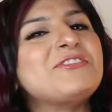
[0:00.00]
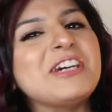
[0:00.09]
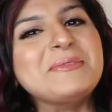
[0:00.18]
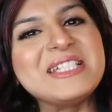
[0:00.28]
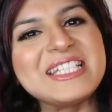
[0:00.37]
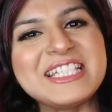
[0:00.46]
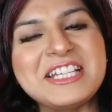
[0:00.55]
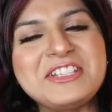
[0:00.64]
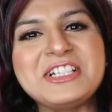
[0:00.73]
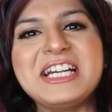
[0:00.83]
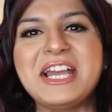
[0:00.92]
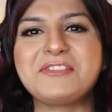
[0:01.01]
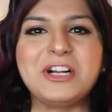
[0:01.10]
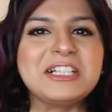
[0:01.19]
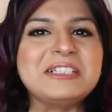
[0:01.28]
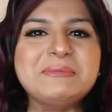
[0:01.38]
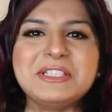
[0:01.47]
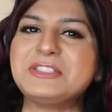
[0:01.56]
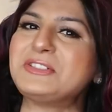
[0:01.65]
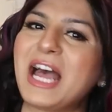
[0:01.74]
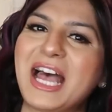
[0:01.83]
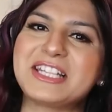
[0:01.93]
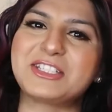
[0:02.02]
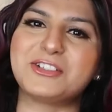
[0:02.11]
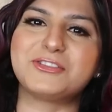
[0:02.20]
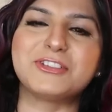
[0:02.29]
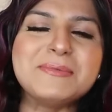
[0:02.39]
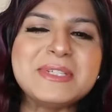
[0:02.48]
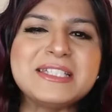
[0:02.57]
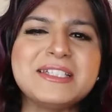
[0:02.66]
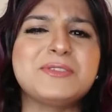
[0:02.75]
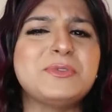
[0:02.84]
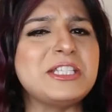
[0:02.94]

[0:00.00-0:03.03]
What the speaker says: is your pharmacist Sidra, and welcome to Ask Your Pharmacist,